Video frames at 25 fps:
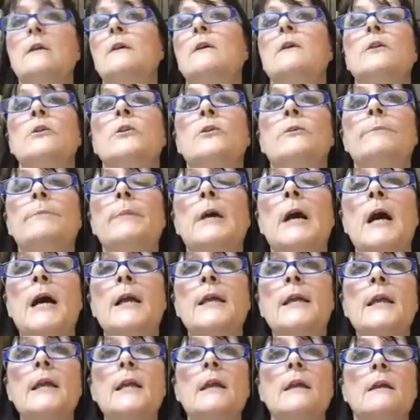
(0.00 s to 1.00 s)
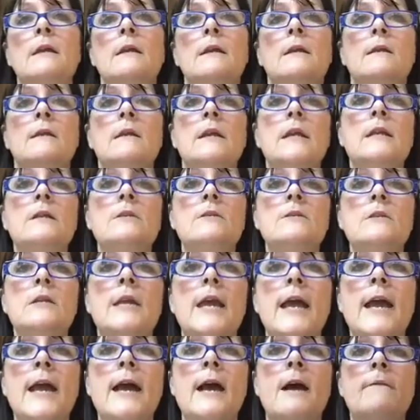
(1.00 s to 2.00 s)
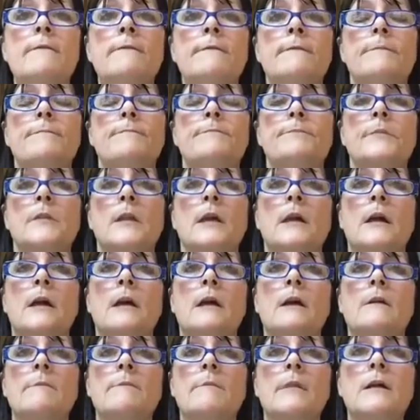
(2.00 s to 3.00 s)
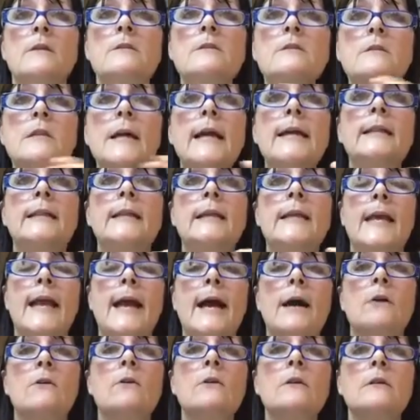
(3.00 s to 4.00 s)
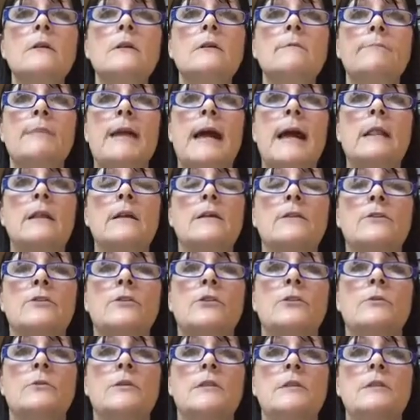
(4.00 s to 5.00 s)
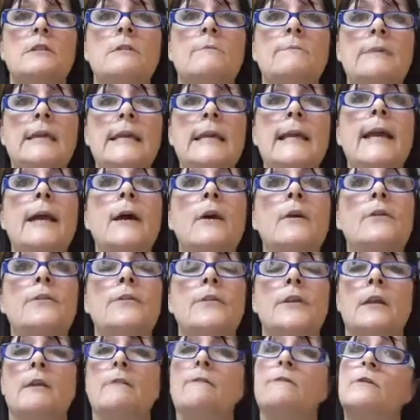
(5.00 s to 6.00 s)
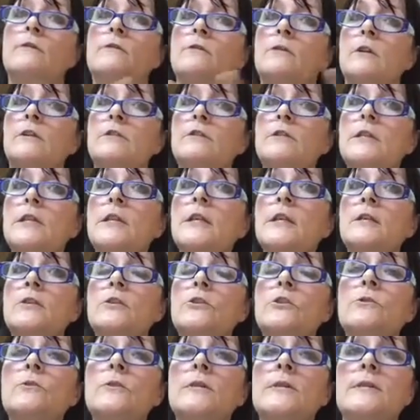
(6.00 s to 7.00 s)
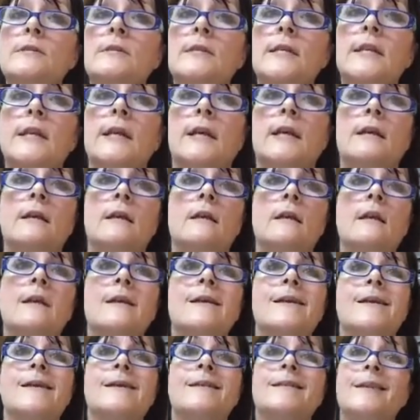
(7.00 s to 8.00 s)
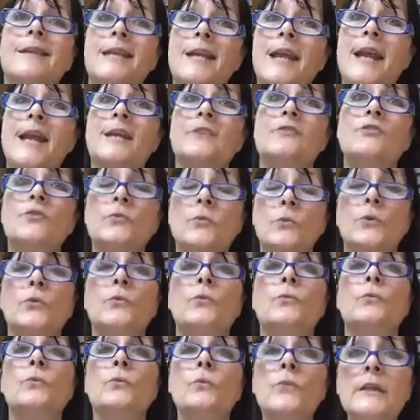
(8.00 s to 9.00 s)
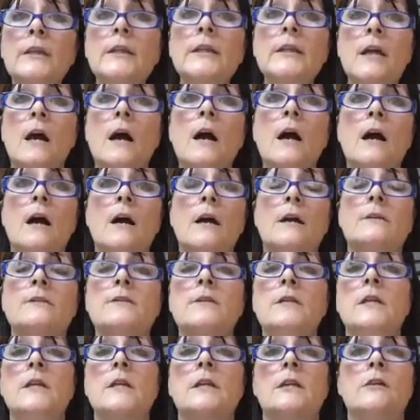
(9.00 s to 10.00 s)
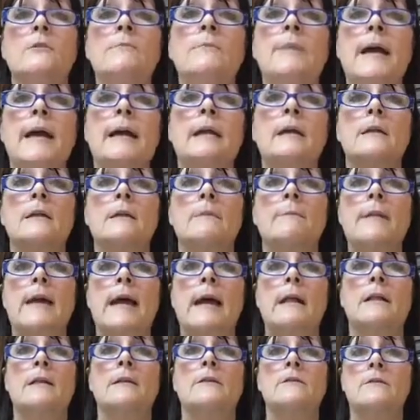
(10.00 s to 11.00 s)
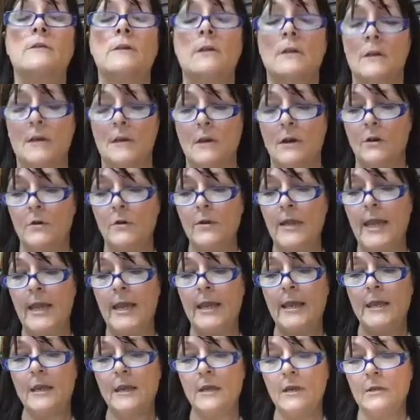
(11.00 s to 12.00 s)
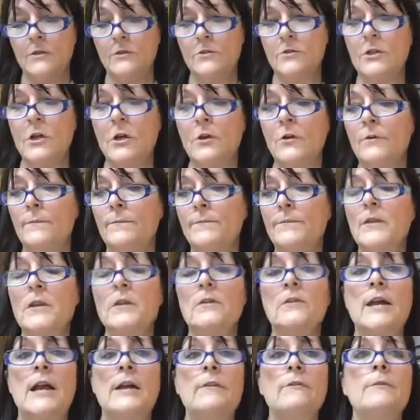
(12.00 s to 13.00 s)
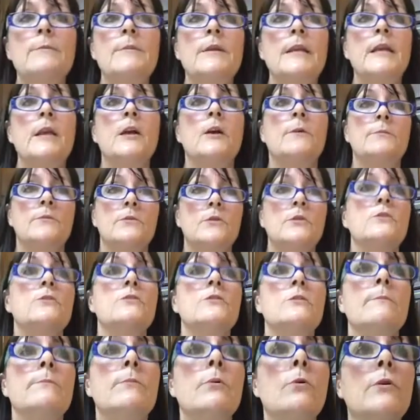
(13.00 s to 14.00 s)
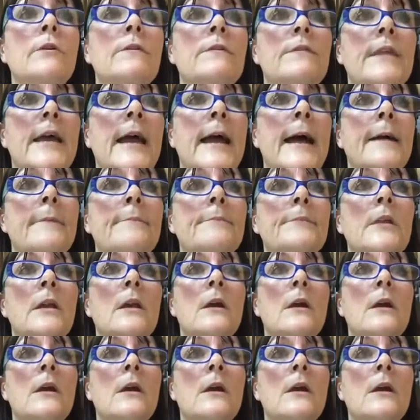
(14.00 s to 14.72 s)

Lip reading: Your body needs to have a slightly alkaline balance to it to be healthy. If it starts to get too acidic, then it has to work really hard to get you back into balance. Okay, so Thiamine helps you support that.